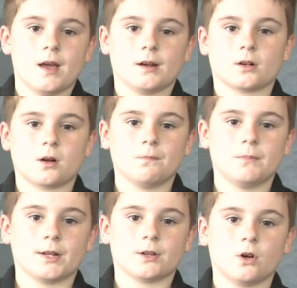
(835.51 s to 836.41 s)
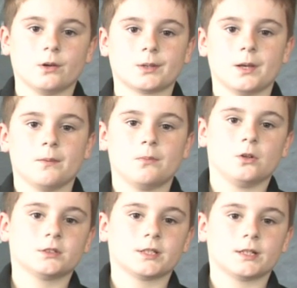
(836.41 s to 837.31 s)
in a company called
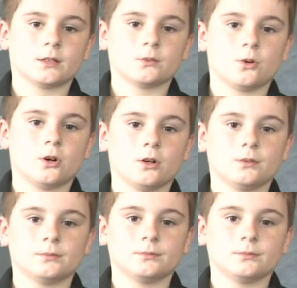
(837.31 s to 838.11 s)
Bolton and Watt.